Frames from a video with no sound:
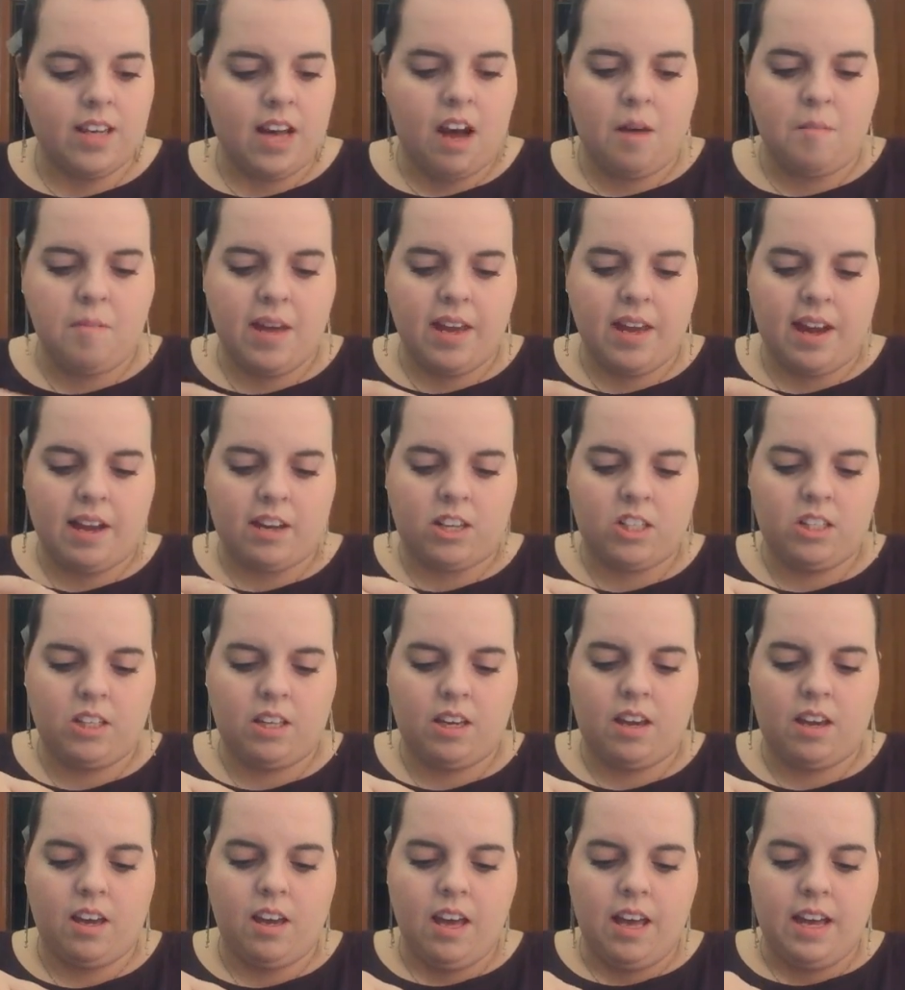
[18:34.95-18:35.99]
Um, it
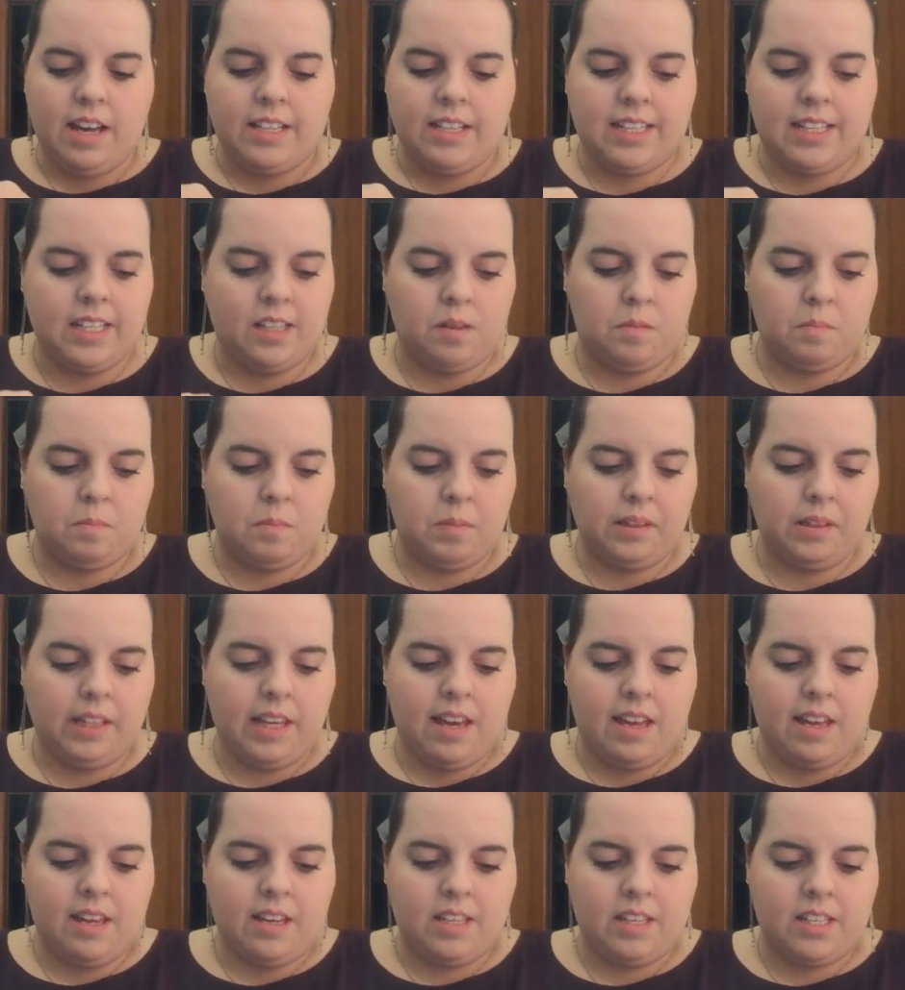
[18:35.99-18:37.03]
actually didn't
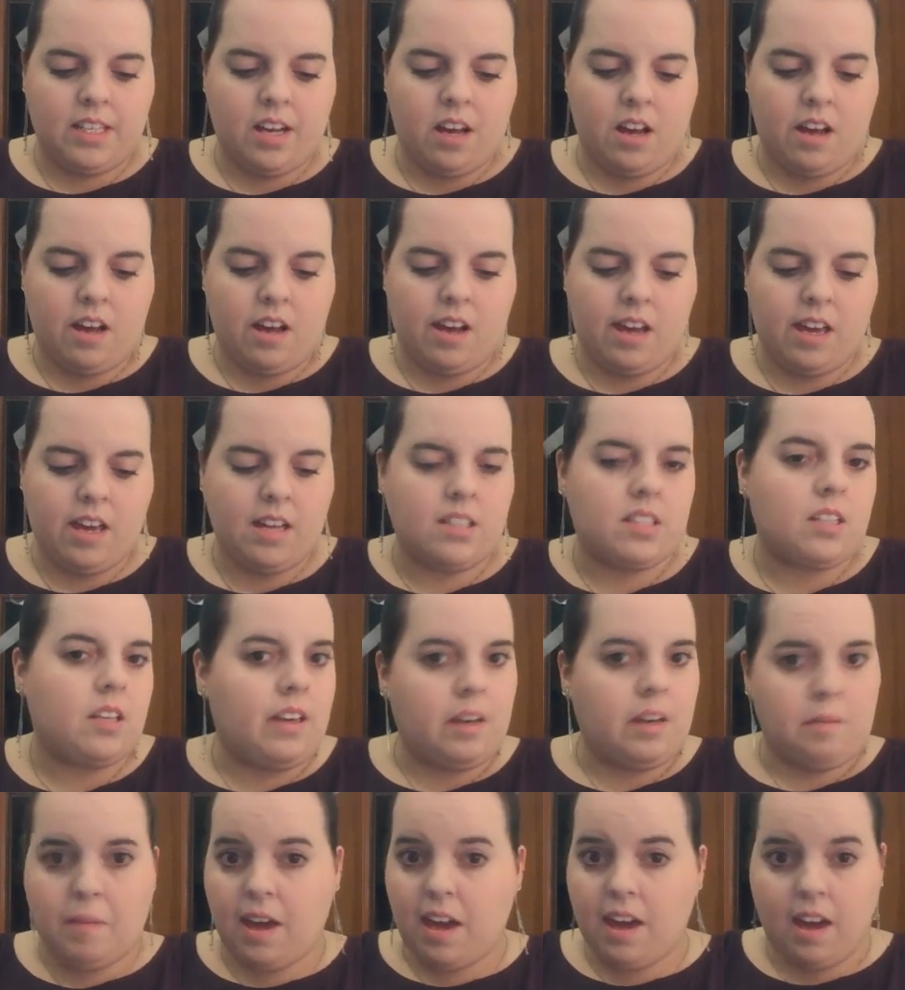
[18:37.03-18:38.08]
blend into
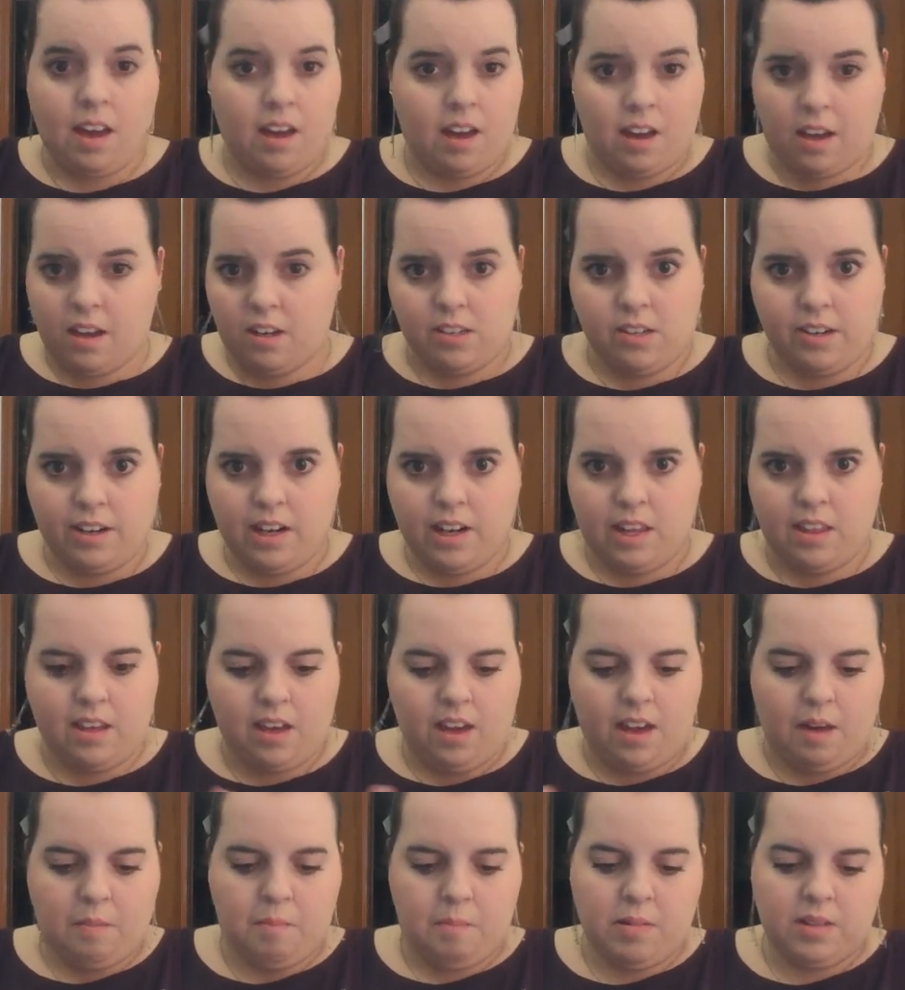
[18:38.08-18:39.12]
like my hands or
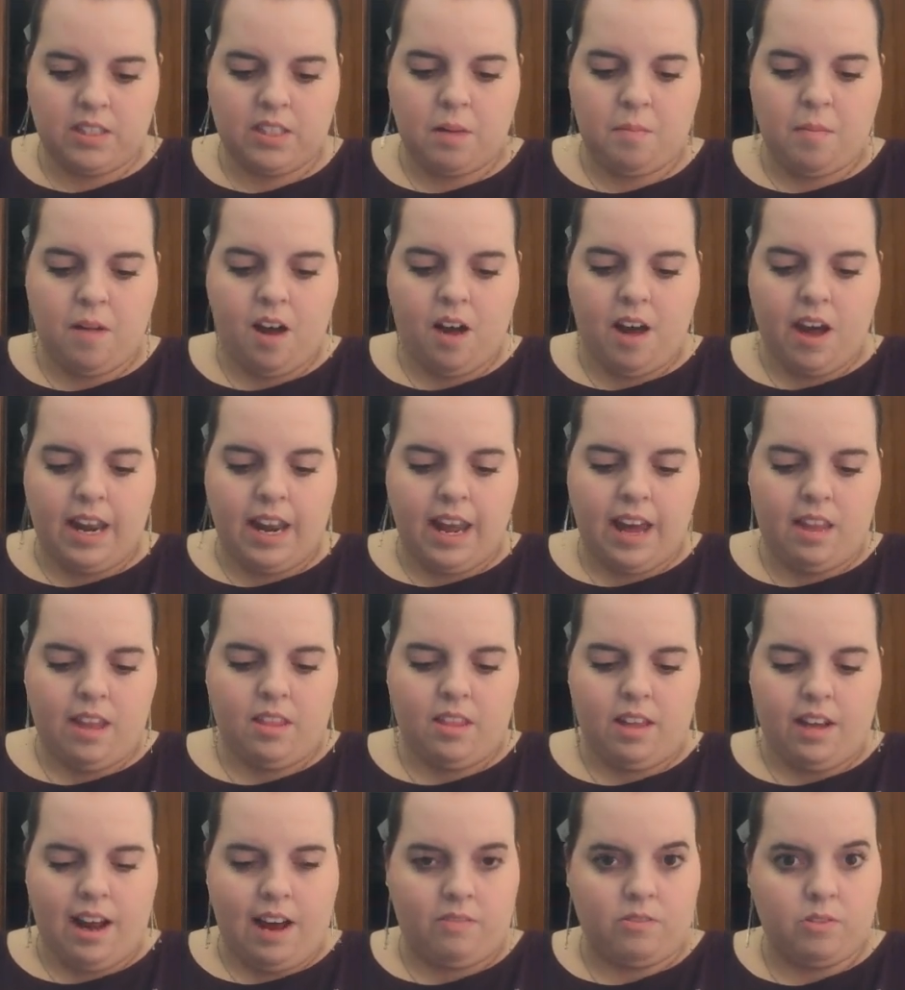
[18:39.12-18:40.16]
anything. I put some on
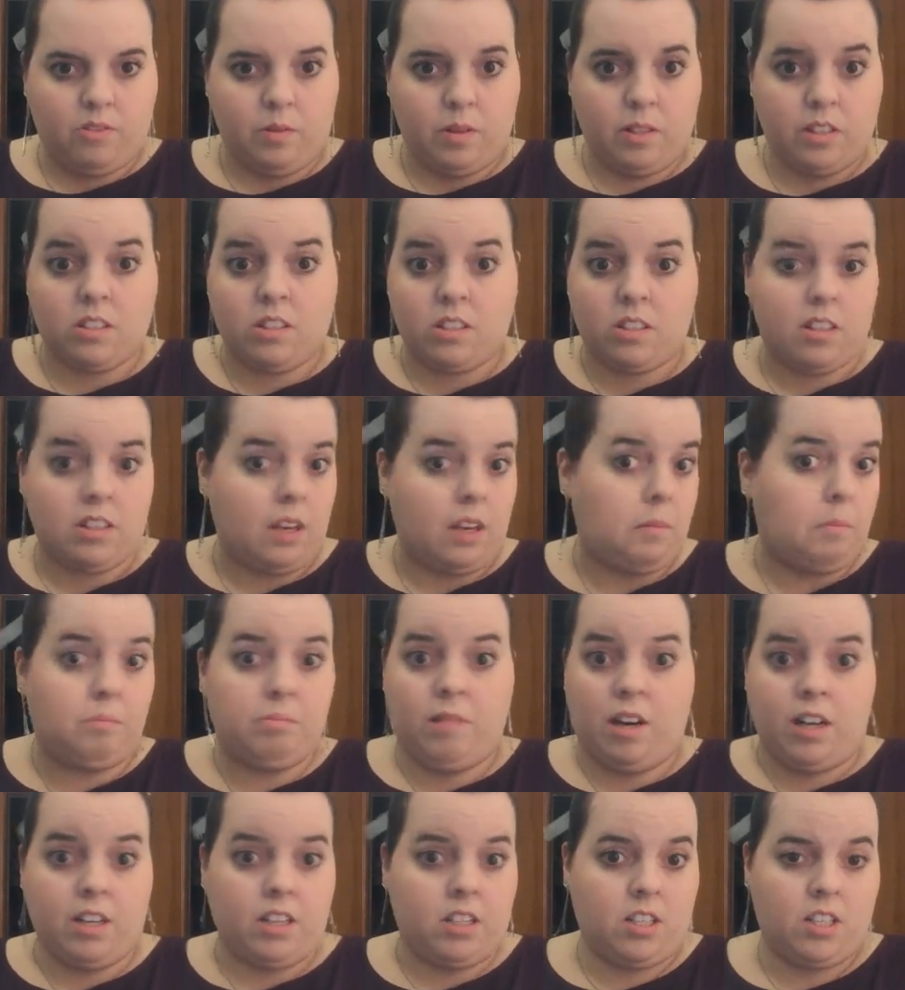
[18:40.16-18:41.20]
and then afterwards it just like
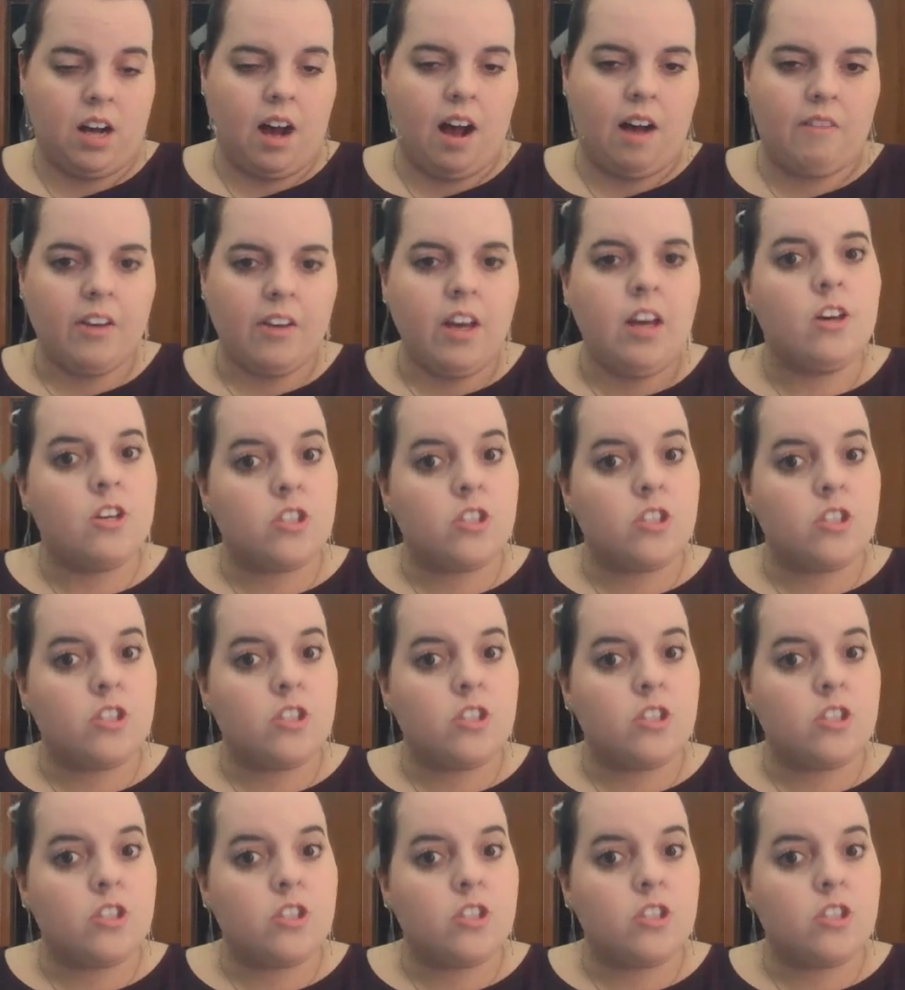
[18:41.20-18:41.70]
brushed off.